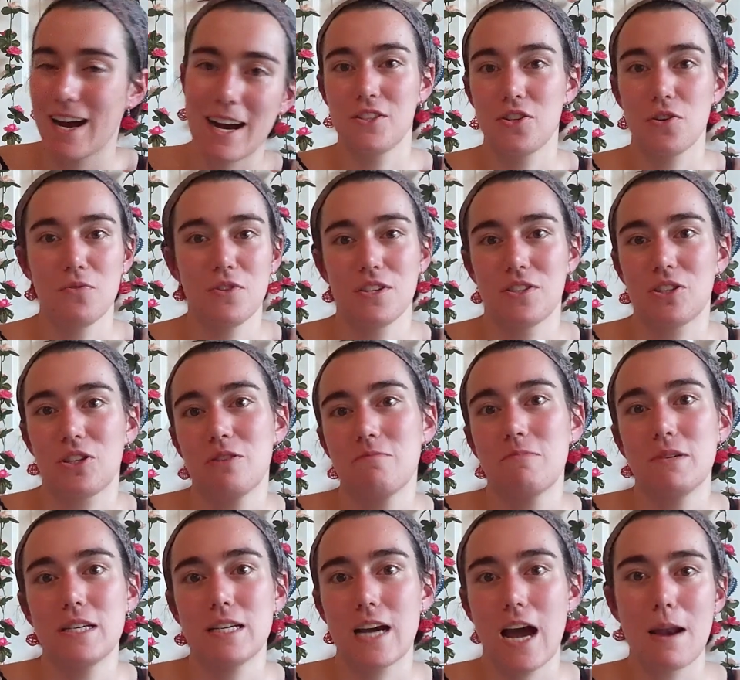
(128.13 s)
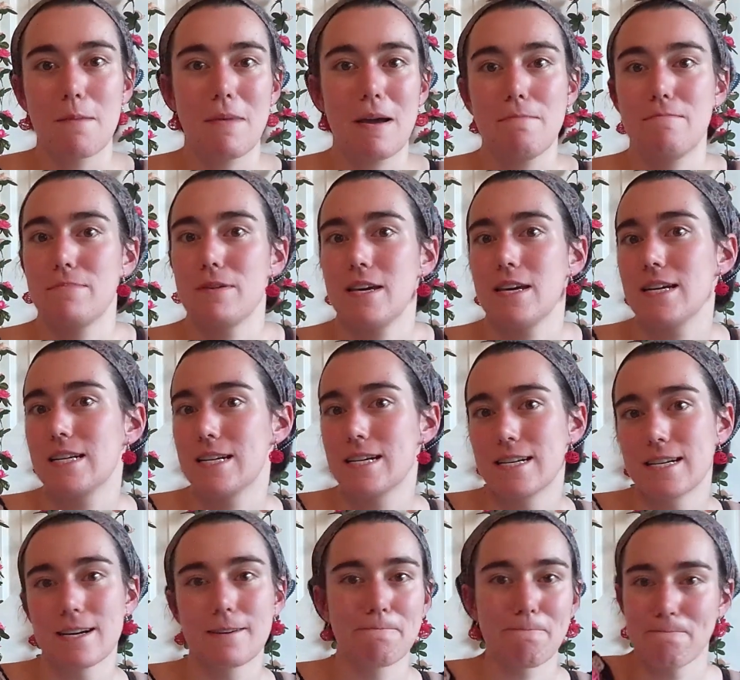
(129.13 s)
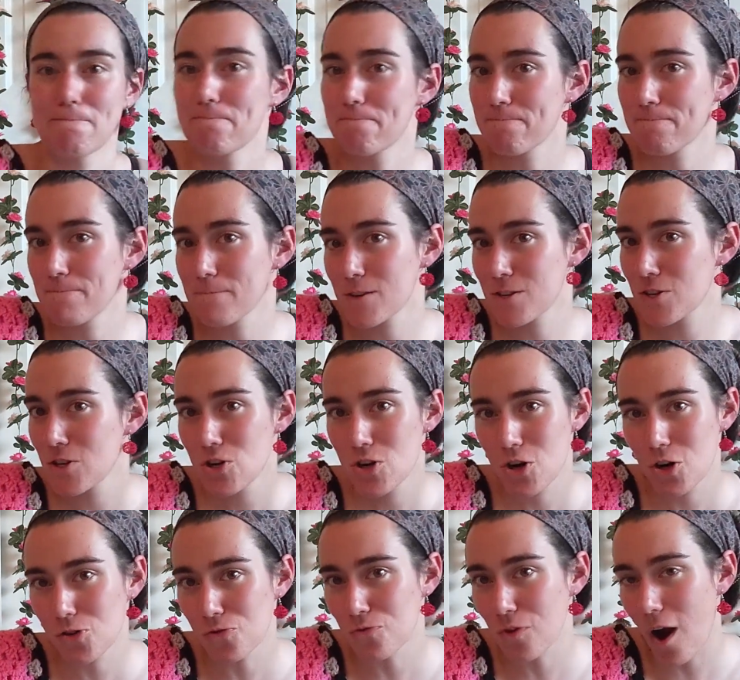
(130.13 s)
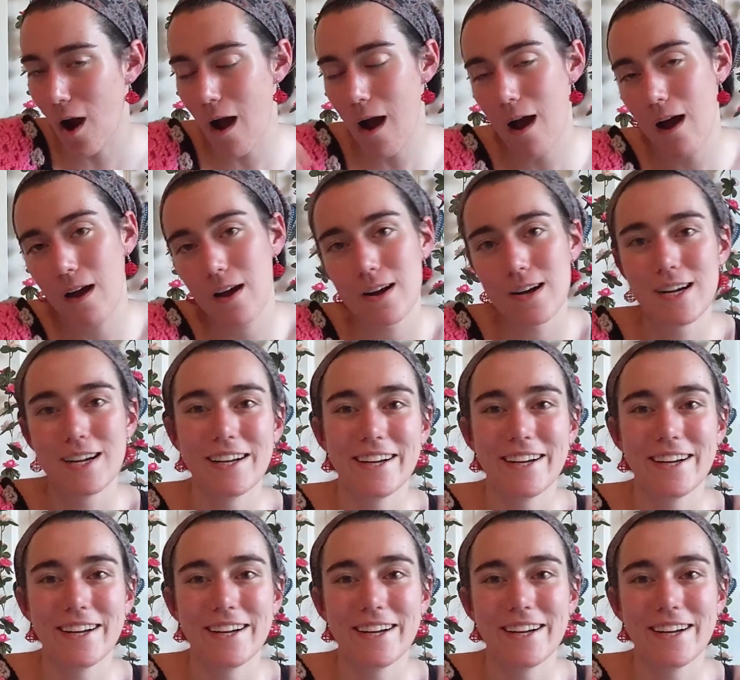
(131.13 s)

So this could be kind of my big hurrah,